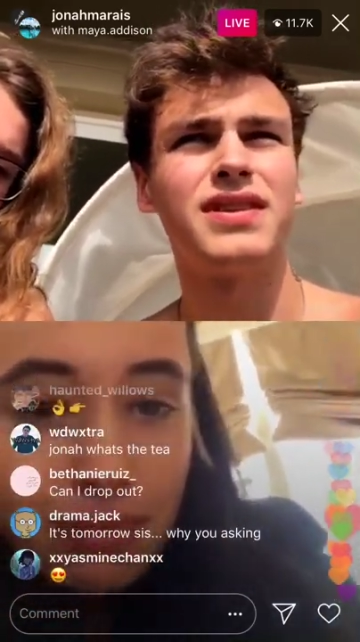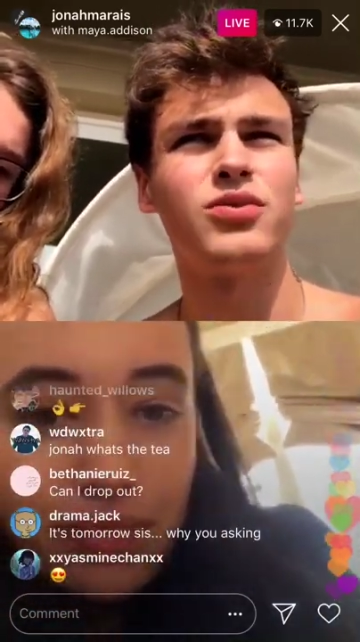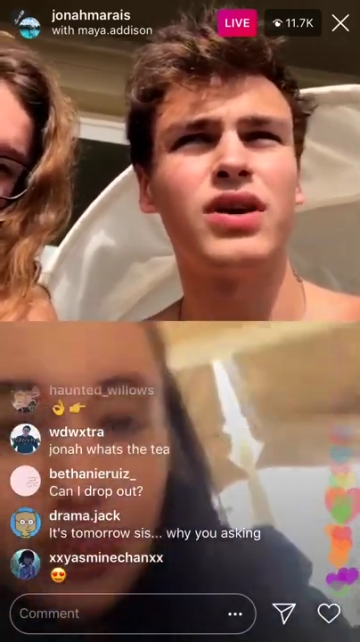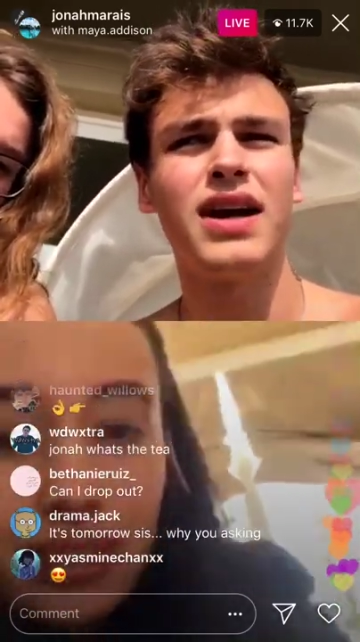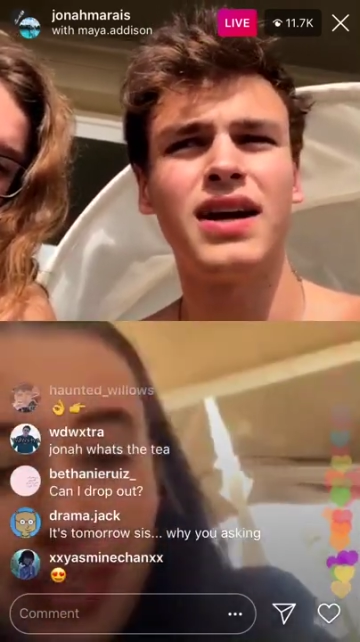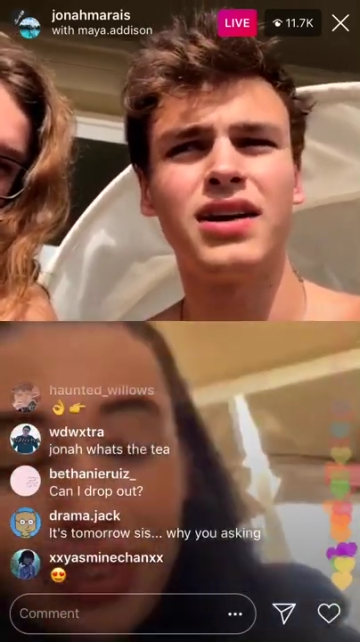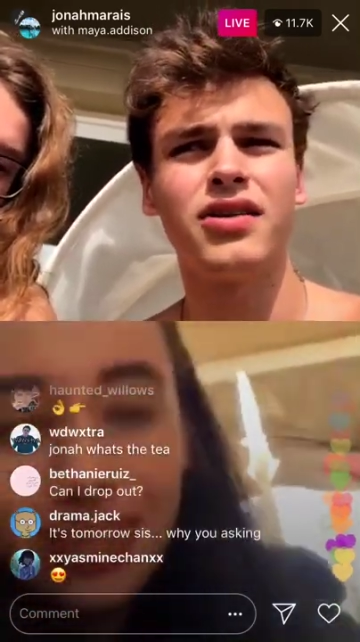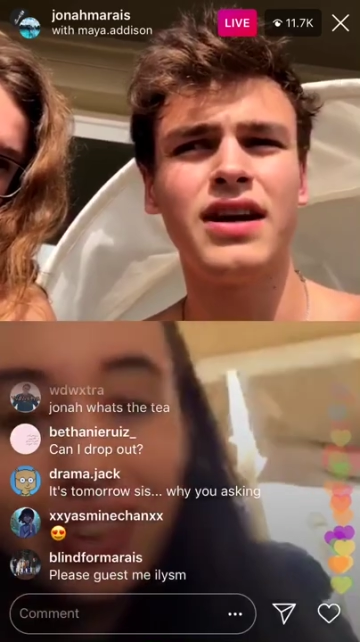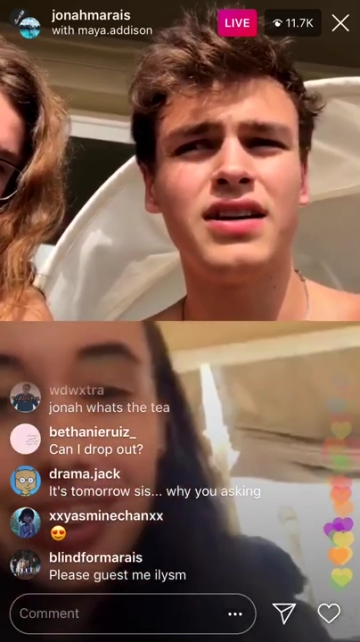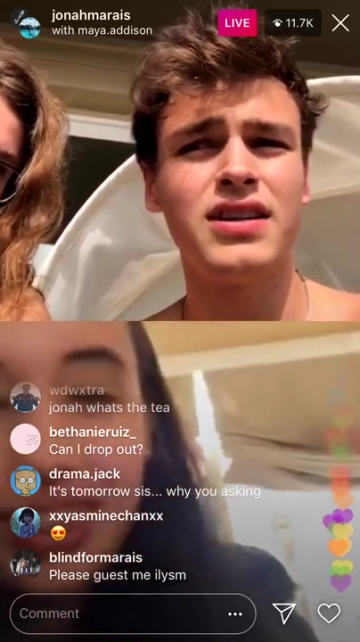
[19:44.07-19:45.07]
We had a
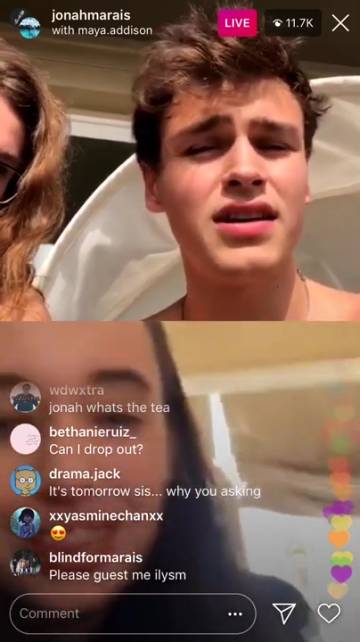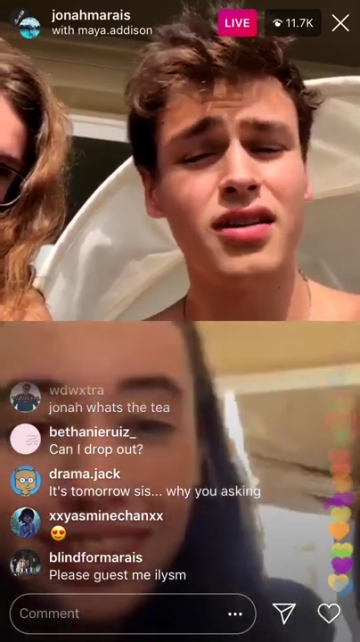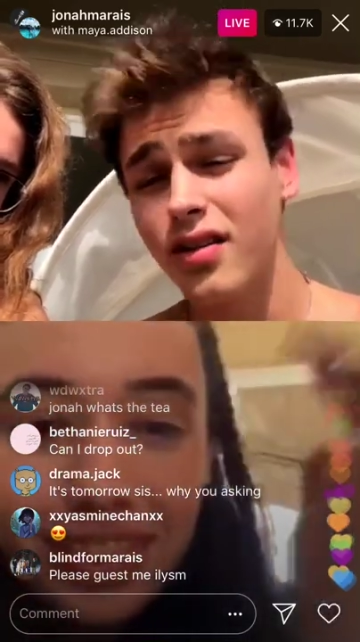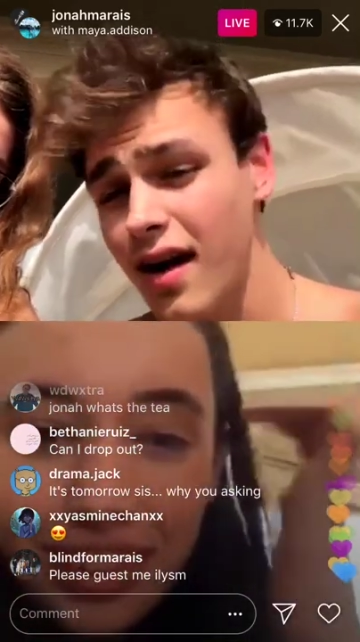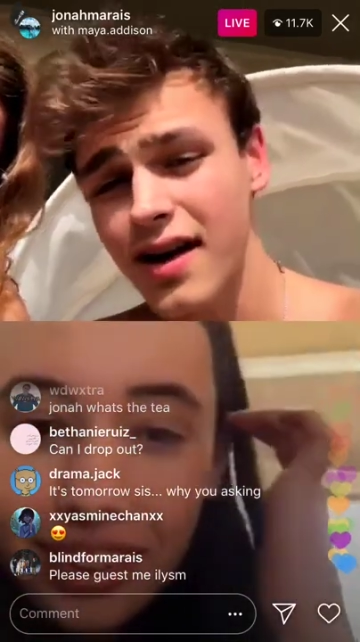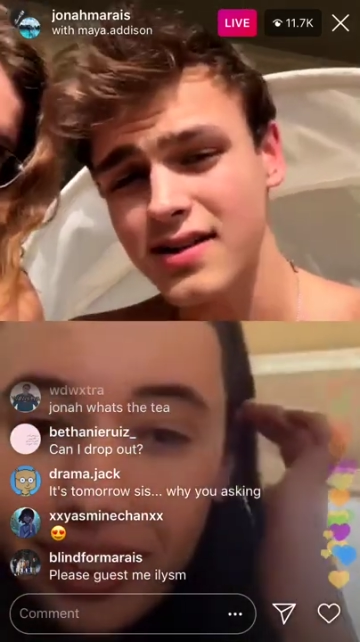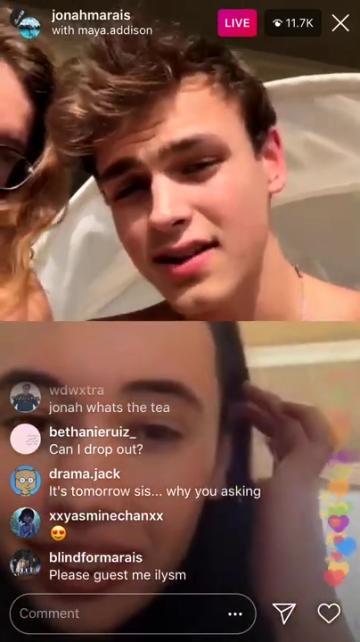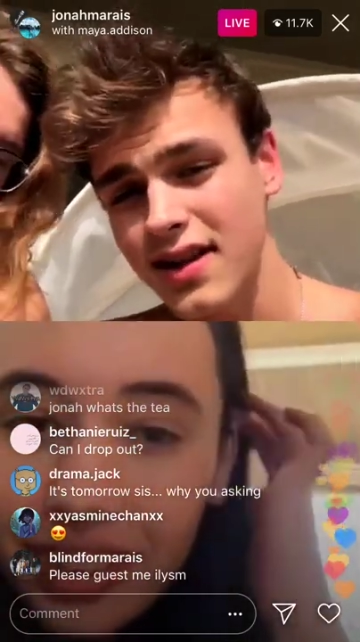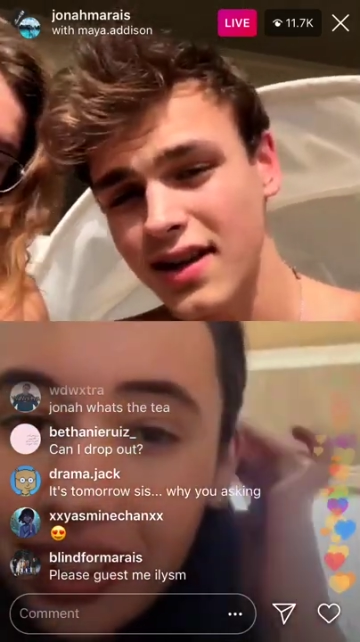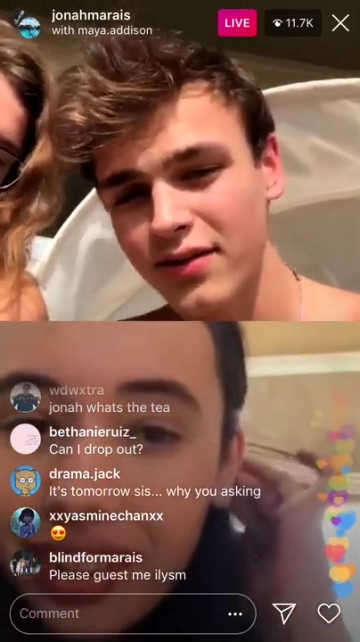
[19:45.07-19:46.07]
great dinner last
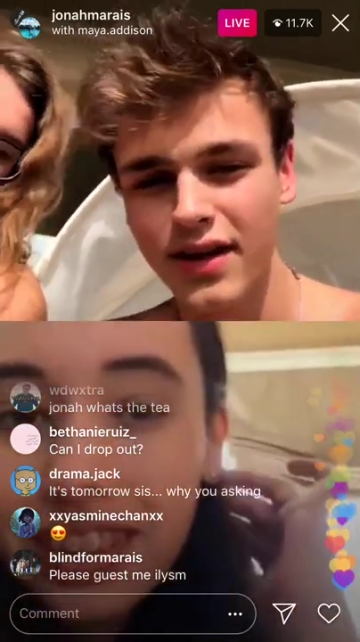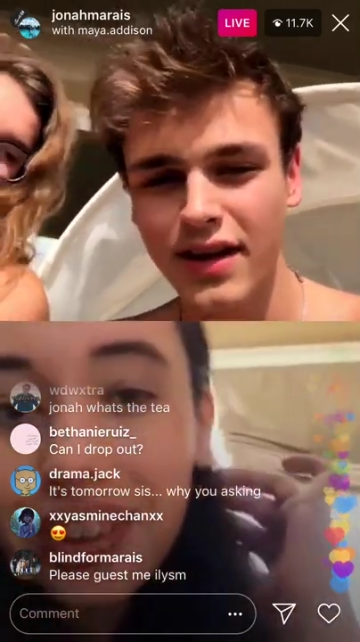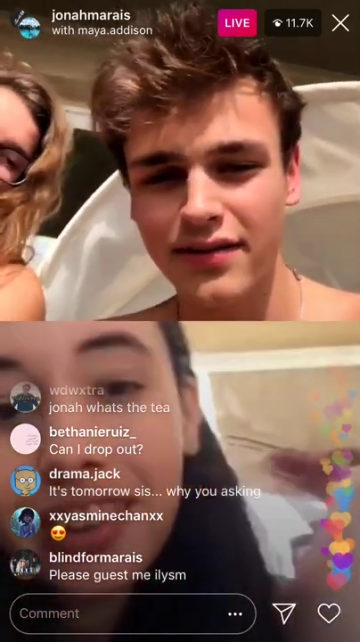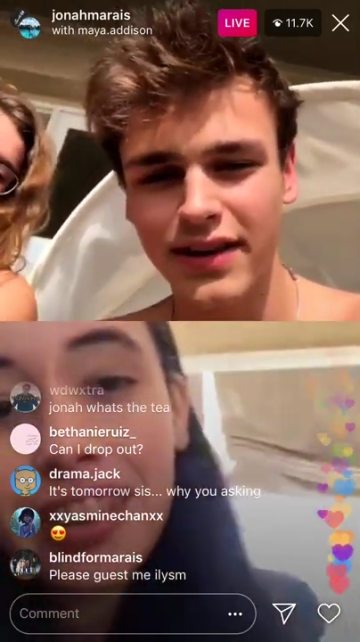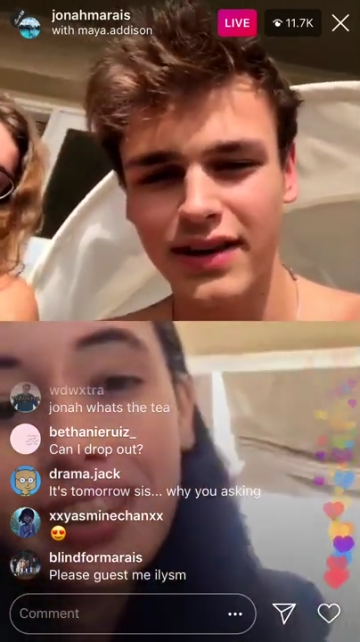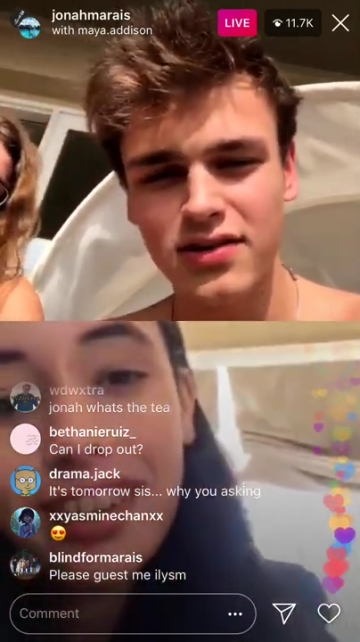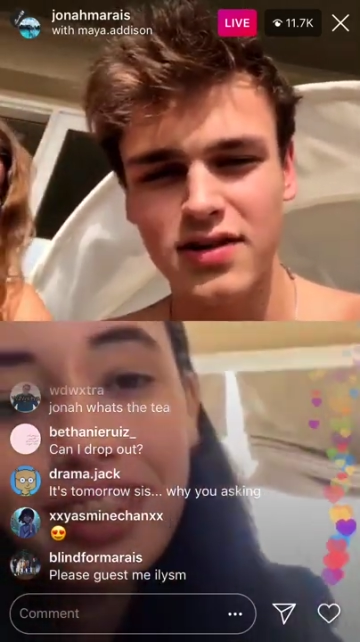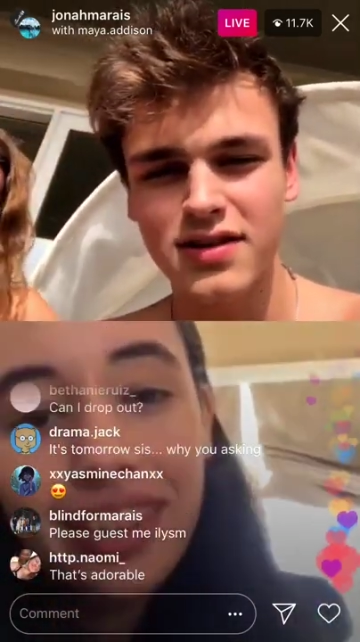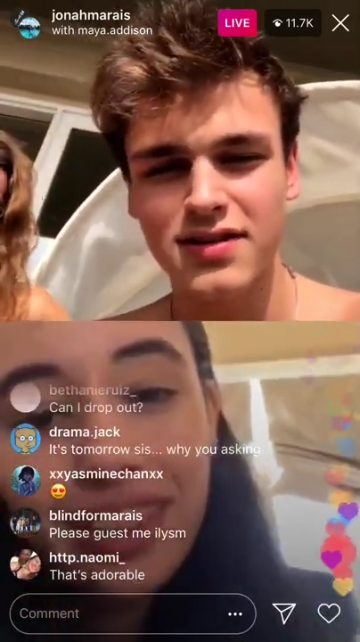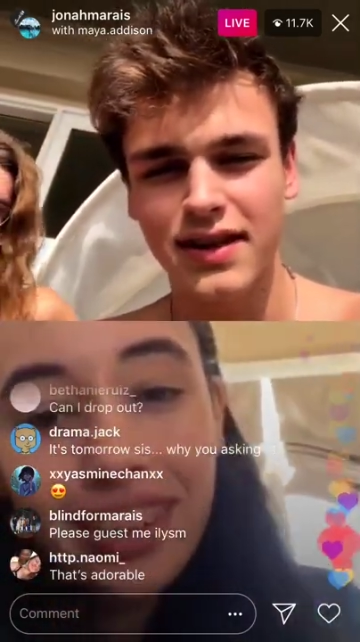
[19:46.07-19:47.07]
night. We kind of, like, do
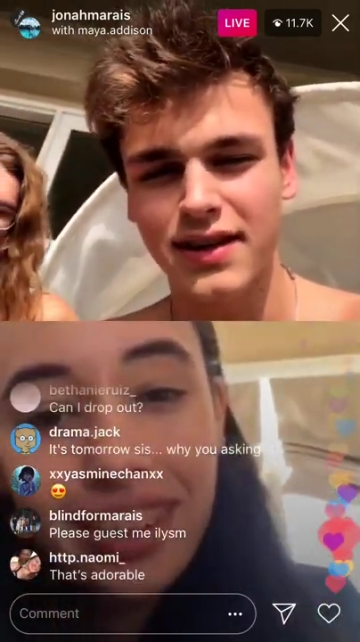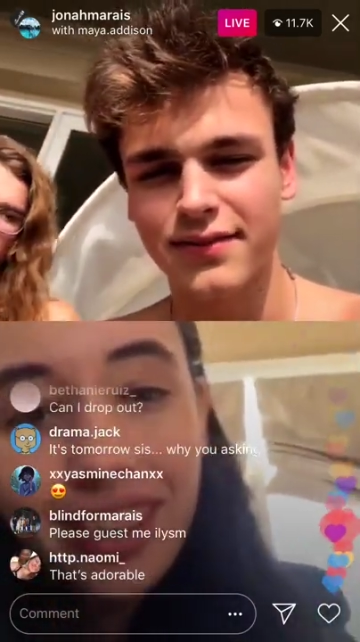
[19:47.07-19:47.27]
this, like,